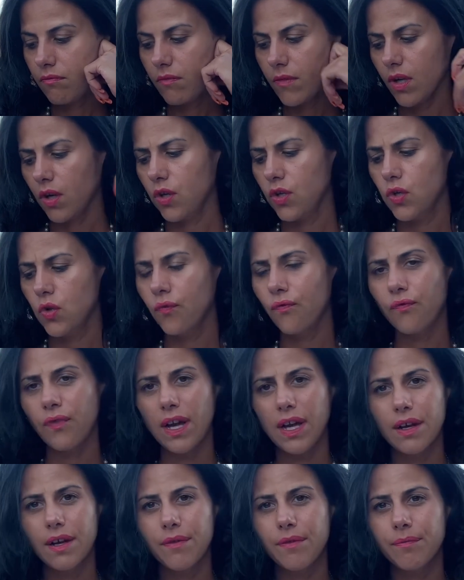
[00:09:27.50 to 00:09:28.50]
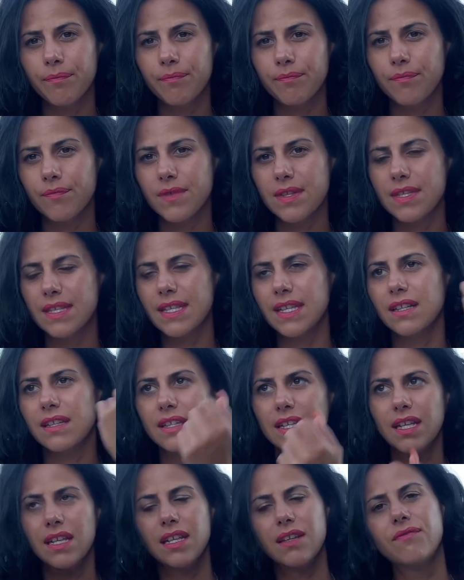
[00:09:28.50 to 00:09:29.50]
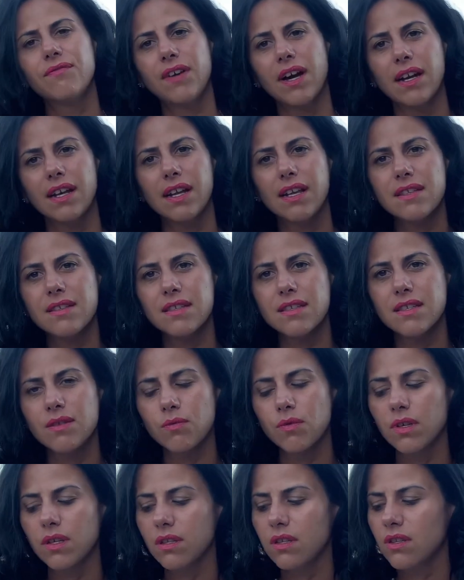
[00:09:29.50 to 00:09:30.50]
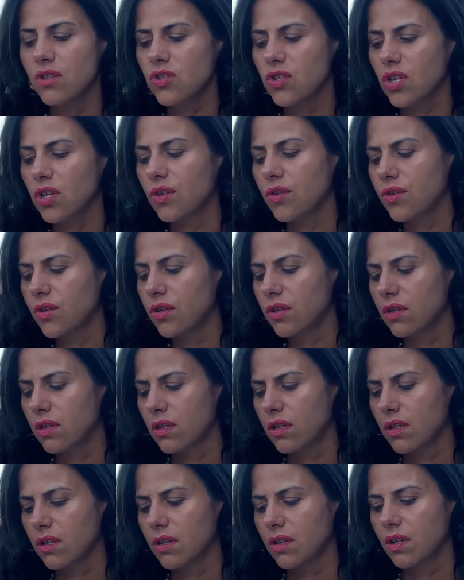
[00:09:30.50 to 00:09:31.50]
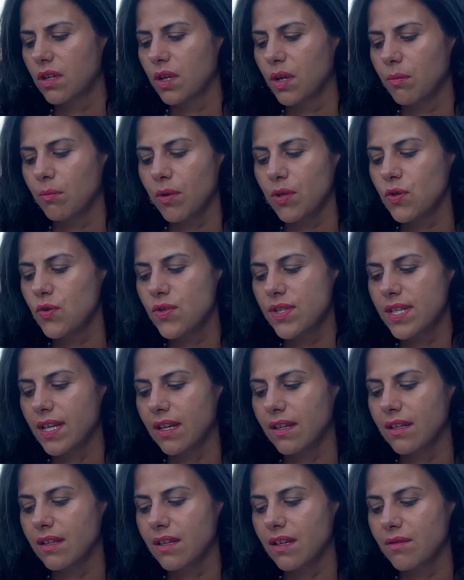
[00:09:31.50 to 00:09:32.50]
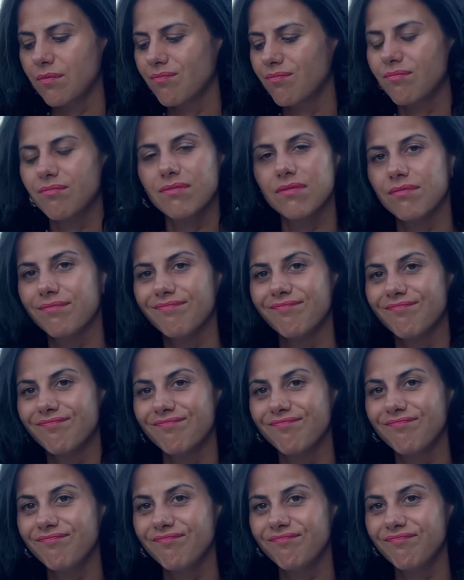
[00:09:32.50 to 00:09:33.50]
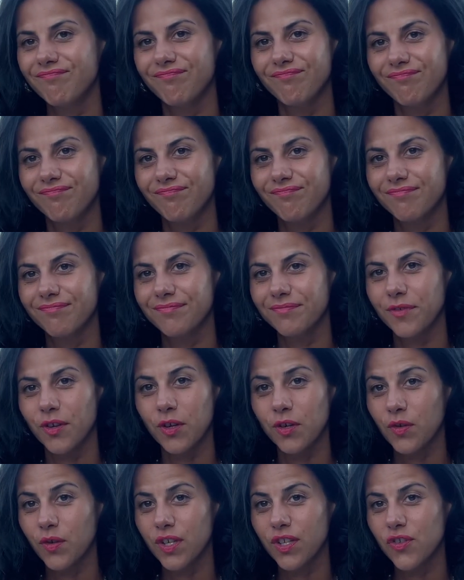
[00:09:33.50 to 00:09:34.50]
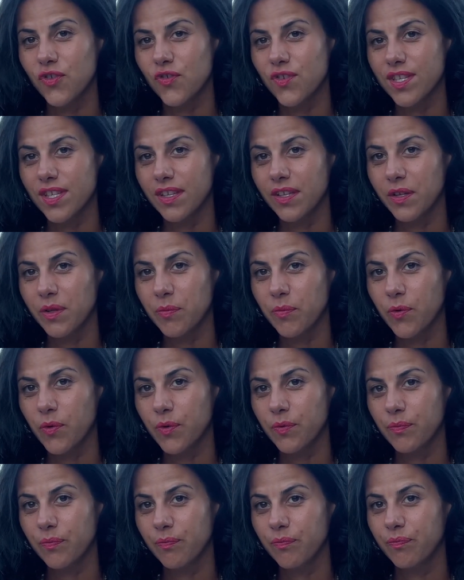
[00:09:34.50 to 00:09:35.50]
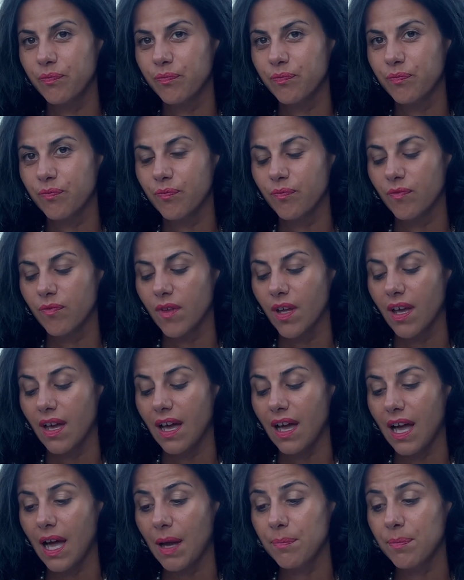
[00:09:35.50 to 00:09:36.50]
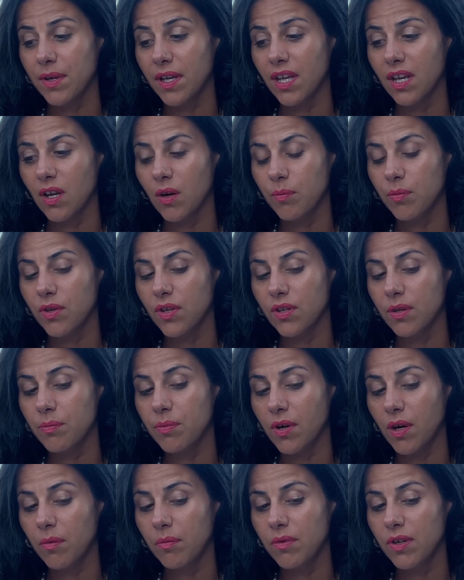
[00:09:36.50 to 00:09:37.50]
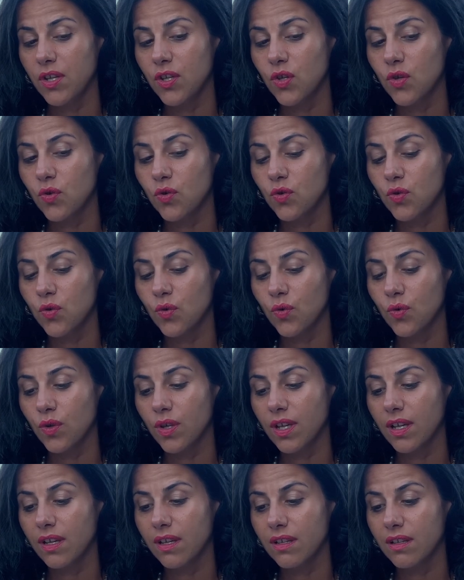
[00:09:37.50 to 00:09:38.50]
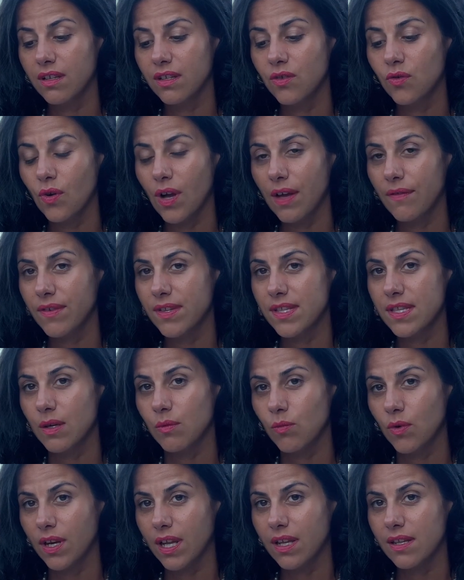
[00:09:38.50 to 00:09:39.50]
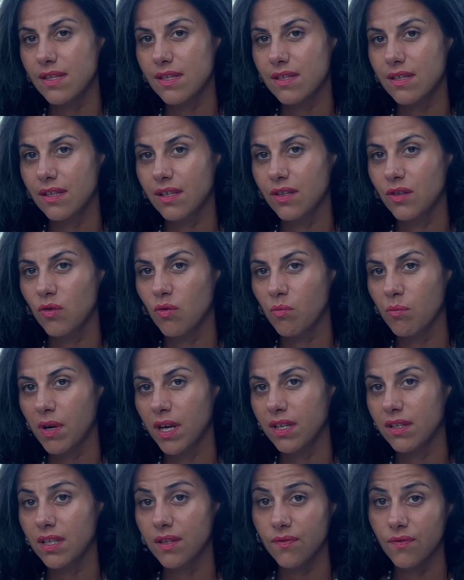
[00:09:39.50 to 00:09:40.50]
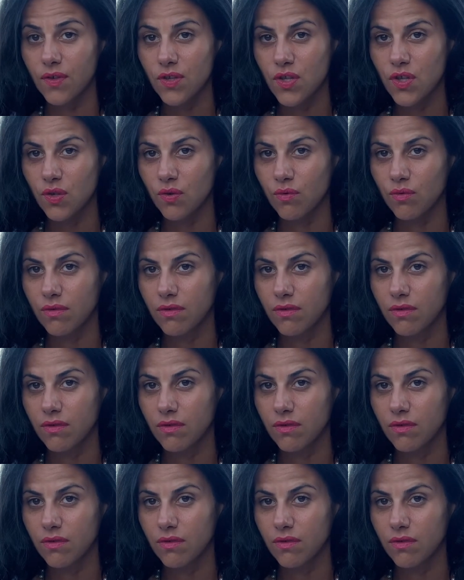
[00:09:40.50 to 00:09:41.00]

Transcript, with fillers: Are you uh, still dealing finances with each other? But you're saying mm -mm, you're not interested anymore. I picking up here that probably you're doing, you having someone else in your mind, if it's you.